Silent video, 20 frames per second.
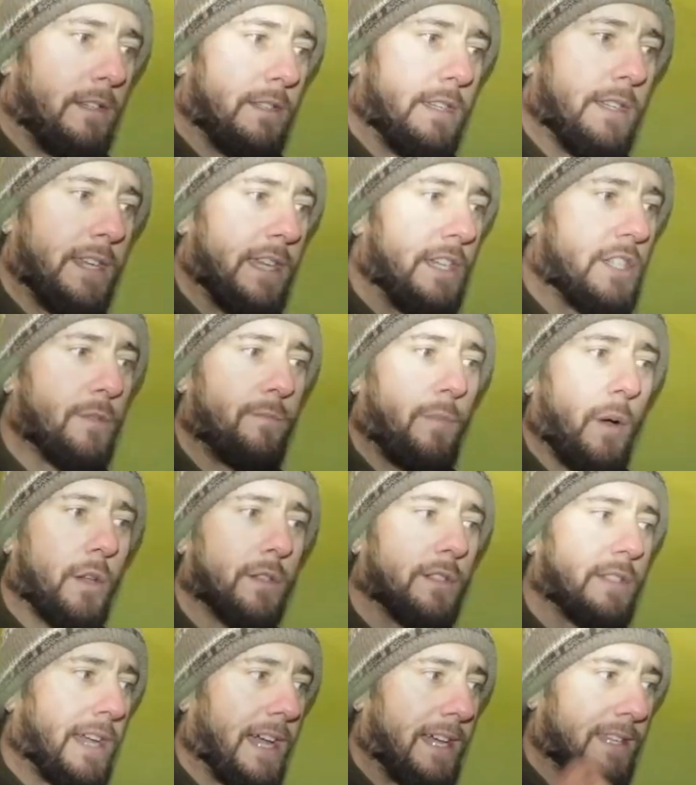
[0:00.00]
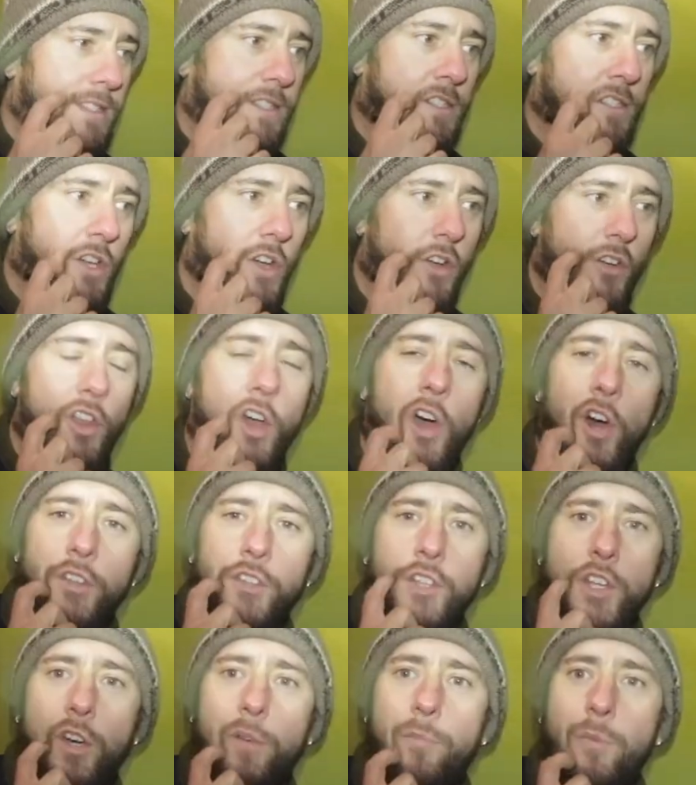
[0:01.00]
You need your podcasts or an
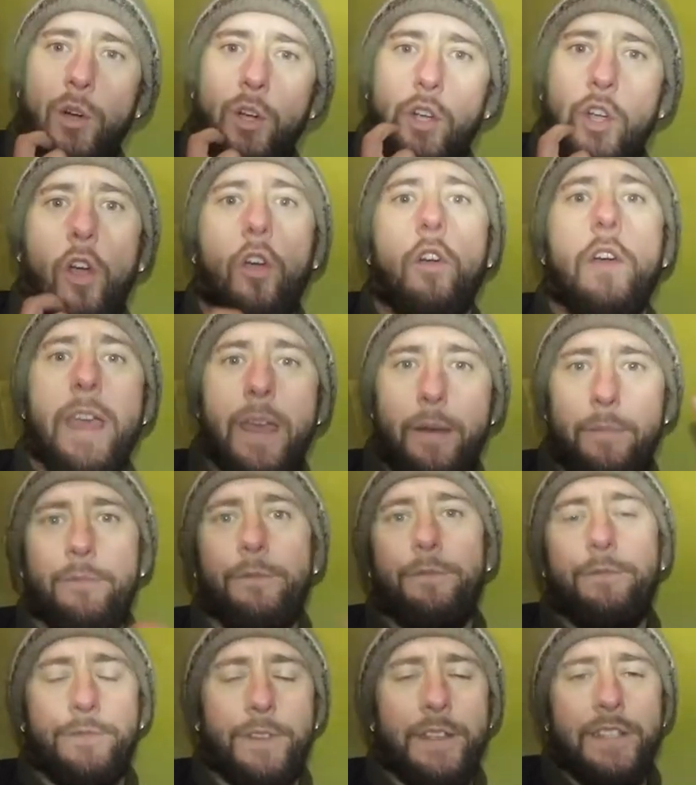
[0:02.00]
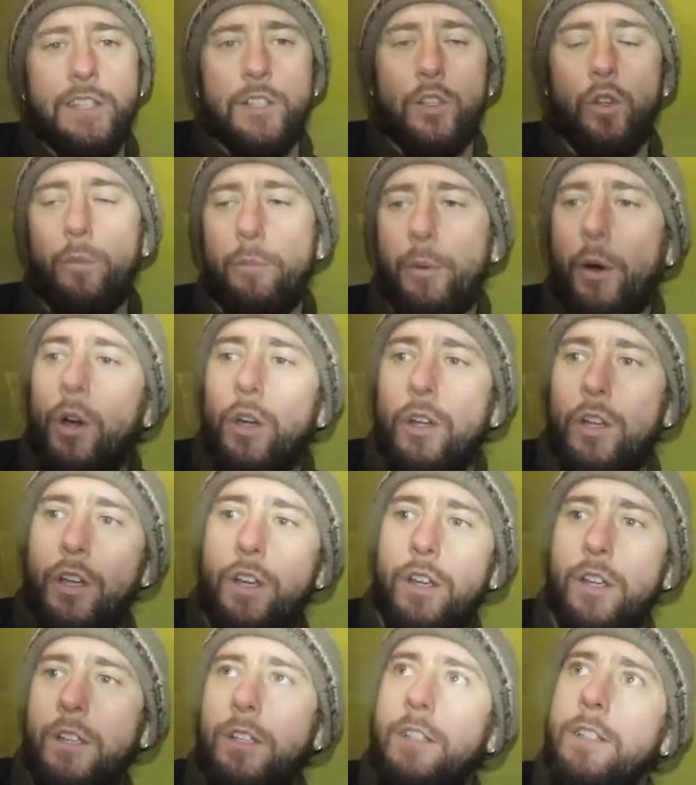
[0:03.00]
audiobook or a physical book